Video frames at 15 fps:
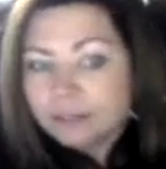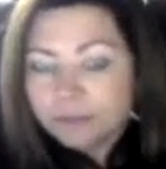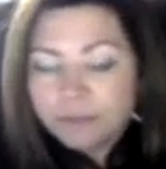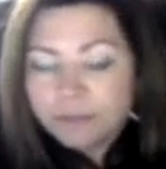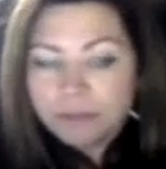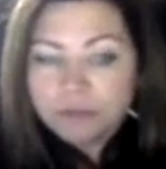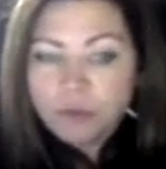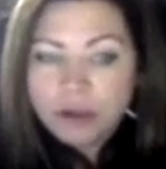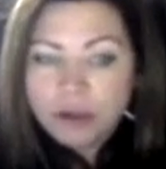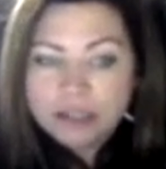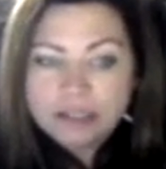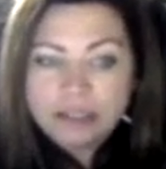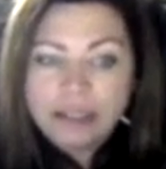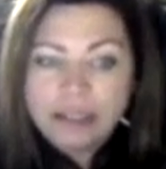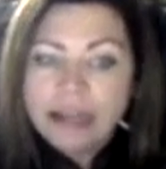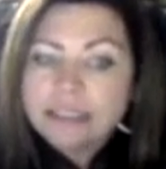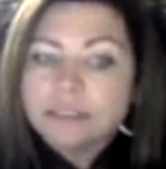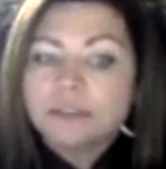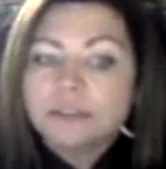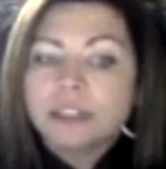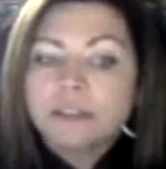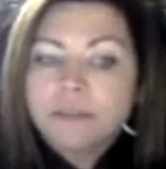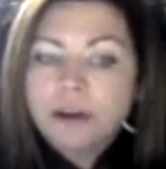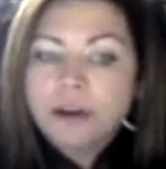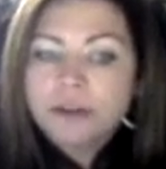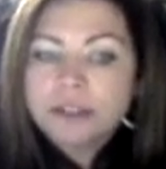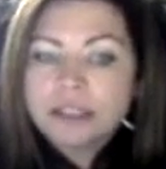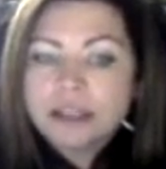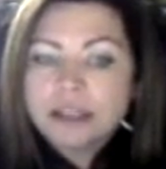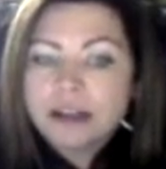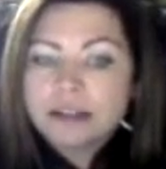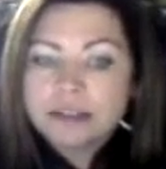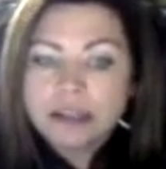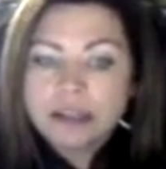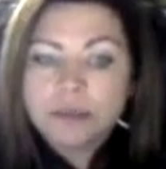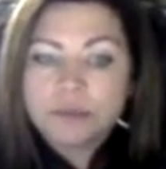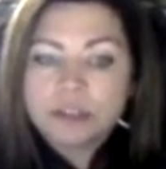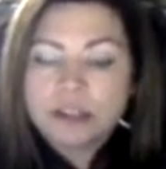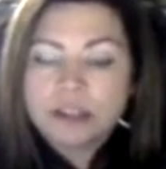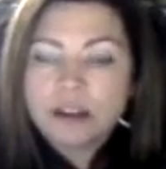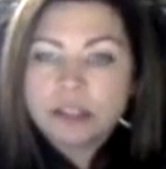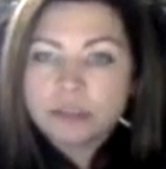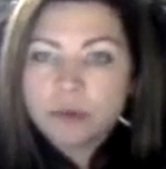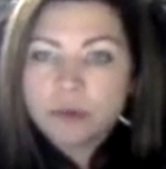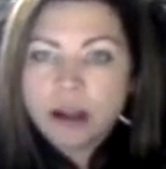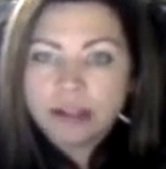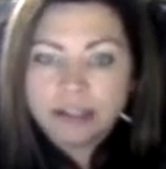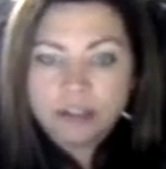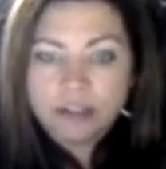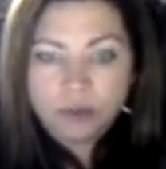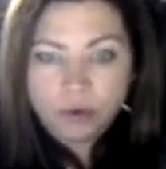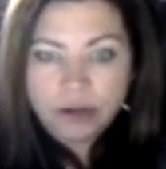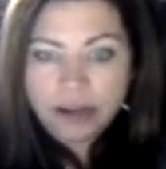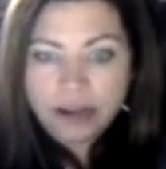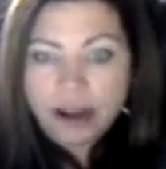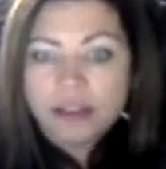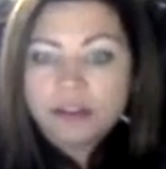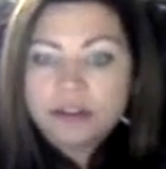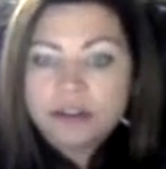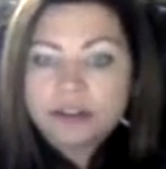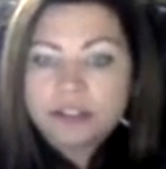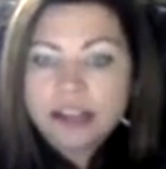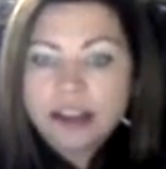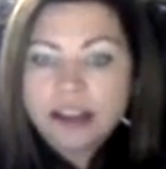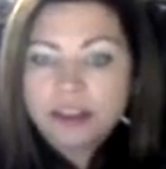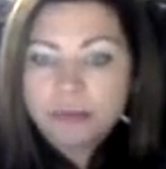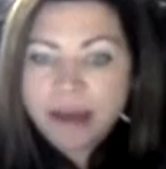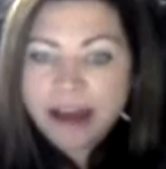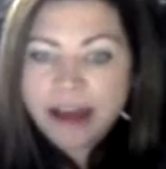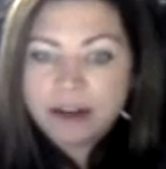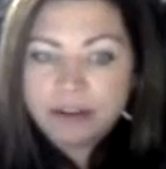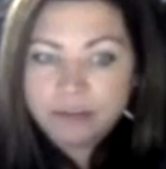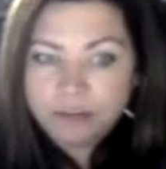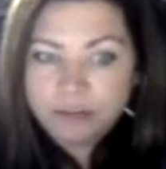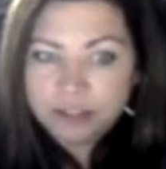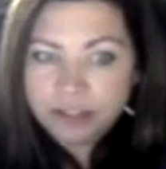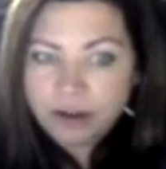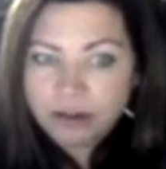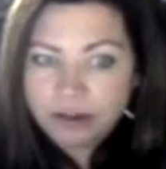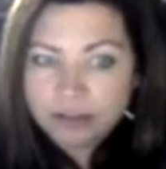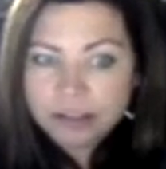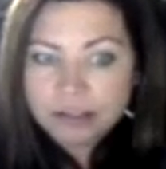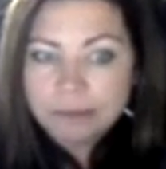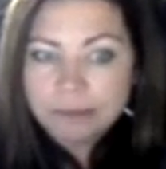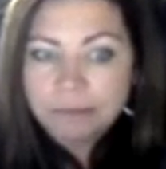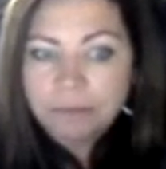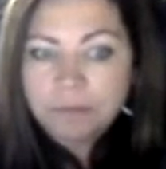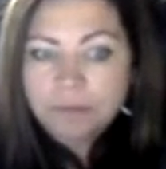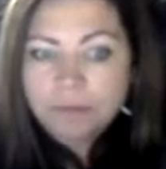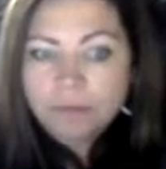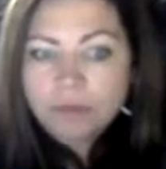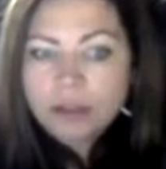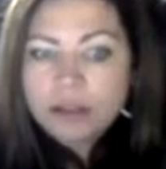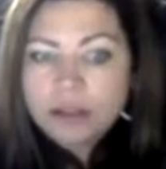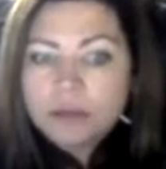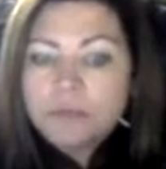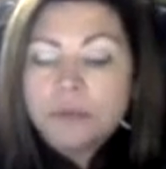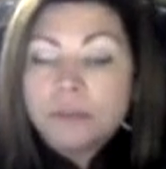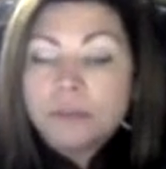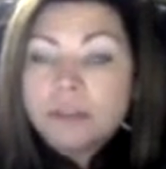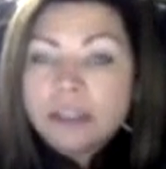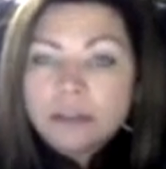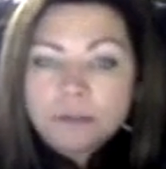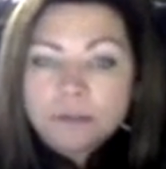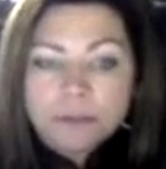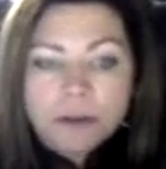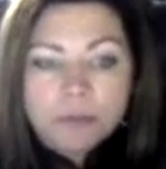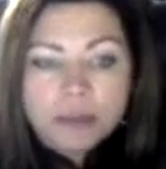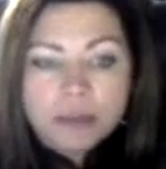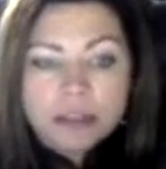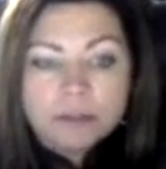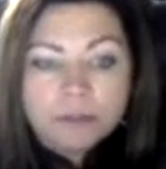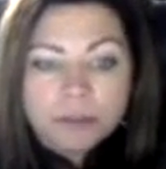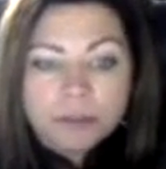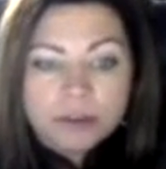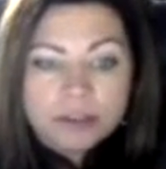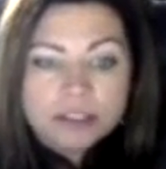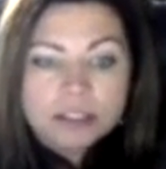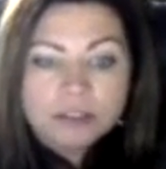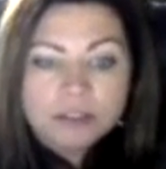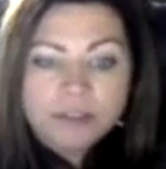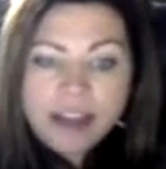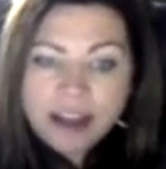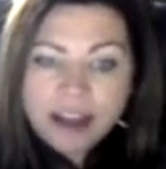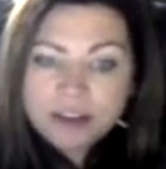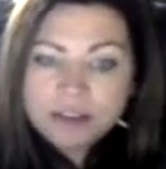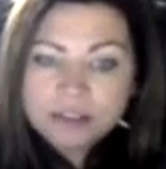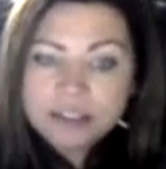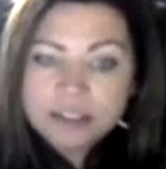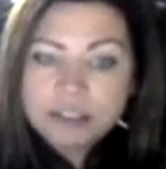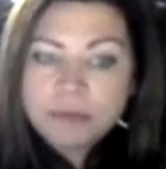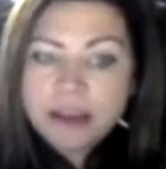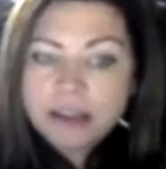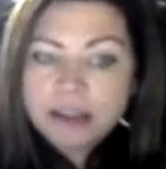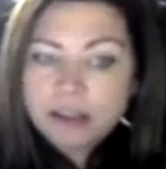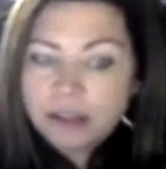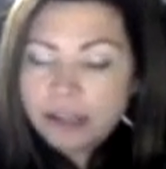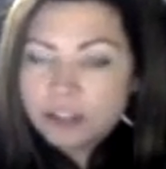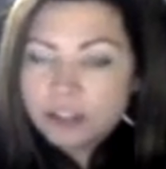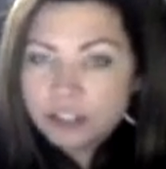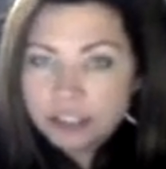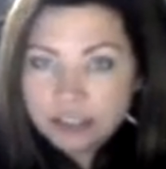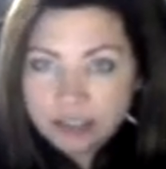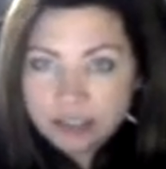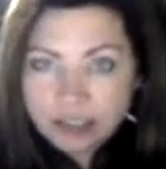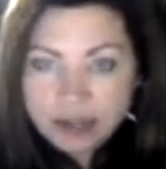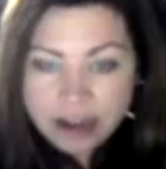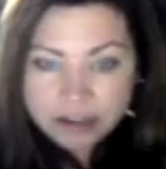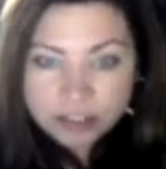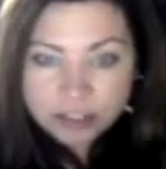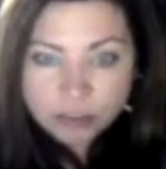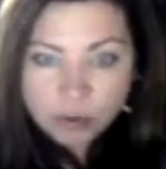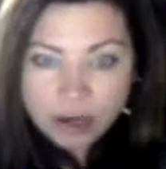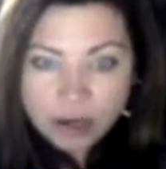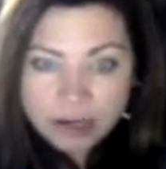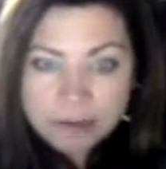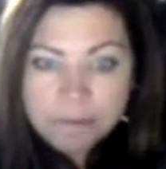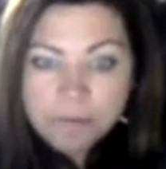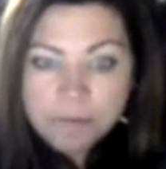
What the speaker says: Fifth one, selectively focusing on some results while ignoring others and the pattern of results. Moving from inference to values and speculation is the next one,